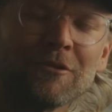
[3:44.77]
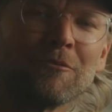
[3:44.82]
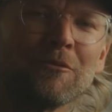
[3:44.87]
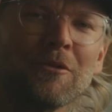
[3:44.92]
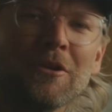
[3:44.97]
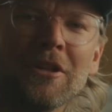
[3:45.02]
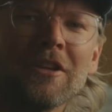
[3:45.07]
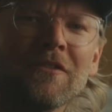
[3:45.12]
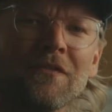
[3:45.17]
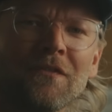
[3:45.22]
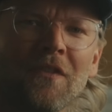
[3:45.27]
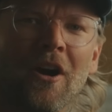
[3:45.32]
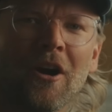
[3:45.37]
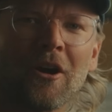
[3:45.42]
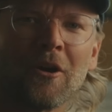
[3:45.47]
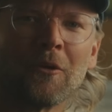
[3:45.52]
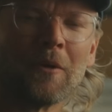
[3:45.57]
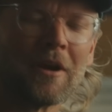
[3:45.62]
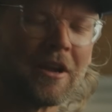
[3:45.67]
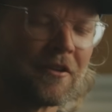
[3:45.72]
really
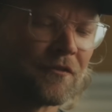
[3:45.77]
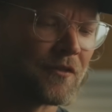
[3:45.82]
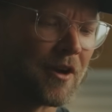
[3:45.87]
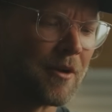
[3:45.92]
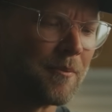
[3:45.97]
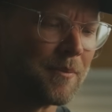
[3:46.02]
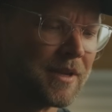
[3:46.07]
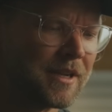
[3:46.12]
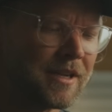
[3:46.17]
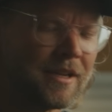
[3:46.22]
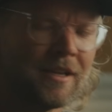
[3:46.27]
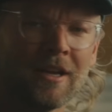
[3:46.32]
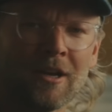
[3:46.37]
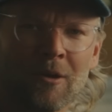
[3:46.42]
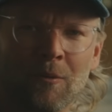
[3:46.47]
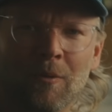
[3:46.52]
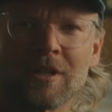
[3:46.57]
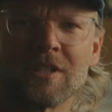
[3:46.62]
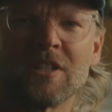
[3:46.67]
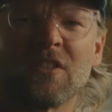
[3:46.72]
far away from me.
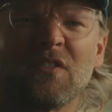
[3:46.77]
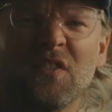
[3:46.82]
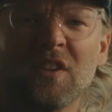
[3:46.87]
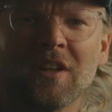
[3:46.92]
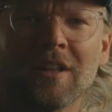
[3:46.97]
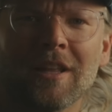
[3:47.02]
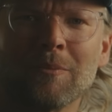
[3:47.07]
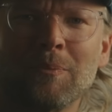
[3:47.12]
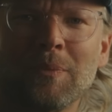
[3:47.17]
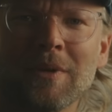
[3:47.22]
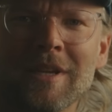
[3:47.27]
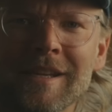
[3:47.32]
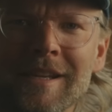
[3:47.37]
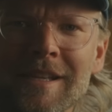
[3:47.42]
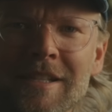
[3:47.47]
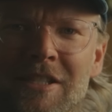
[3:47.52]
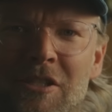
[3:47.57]
What does it feel like being in